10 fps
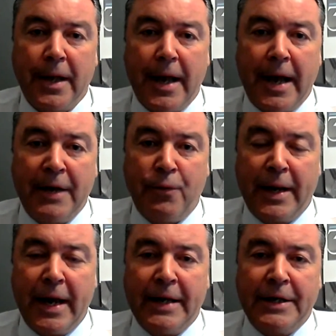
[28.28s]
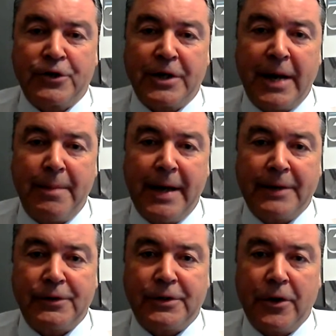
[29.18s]
and if we get an intraday
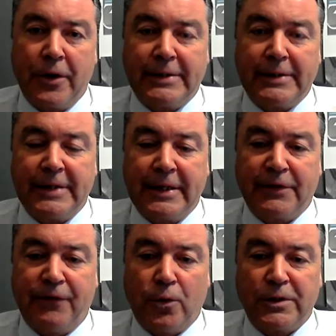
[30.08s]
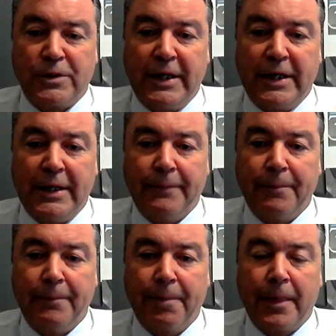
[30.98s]
bounce to 9640,
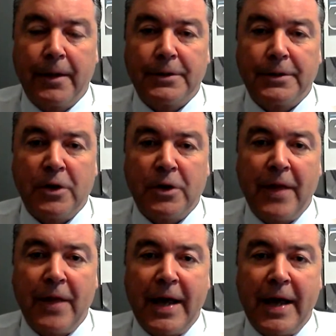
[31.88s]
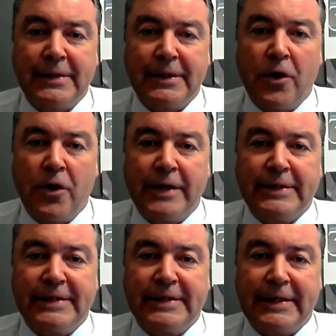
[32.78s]
the stop on that is at
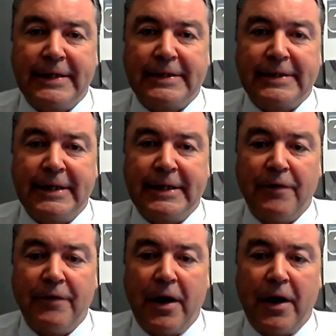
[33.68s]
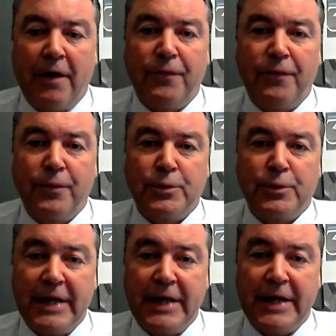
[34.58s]
9665.5, which was
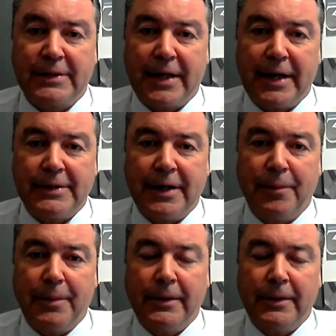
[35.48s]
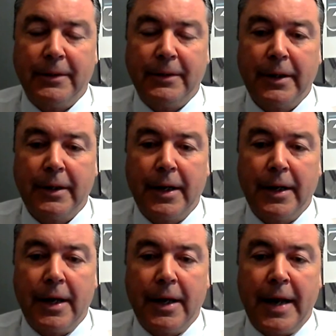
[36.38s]
yesterday's open.
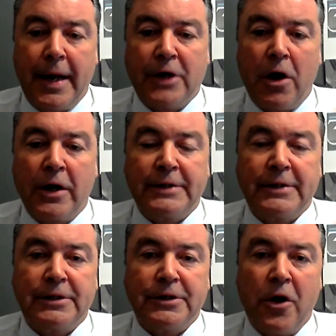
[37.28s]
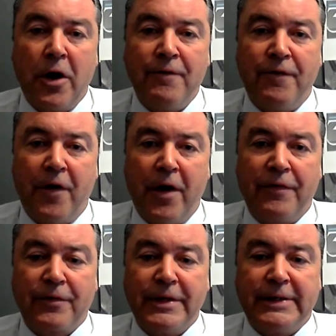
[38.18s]
And our targets are to
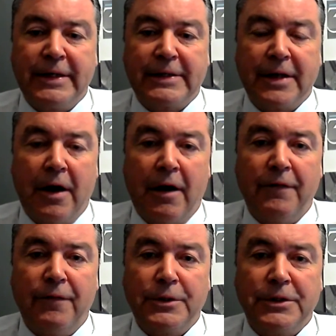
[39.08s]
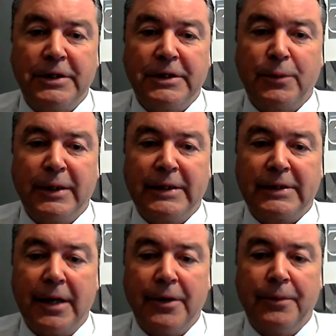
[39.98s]
9536.5, which is this
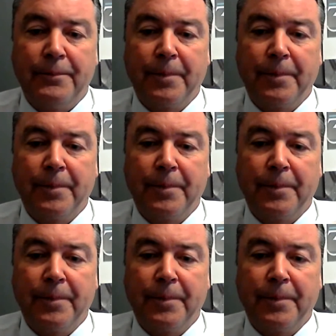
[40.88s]
week's low,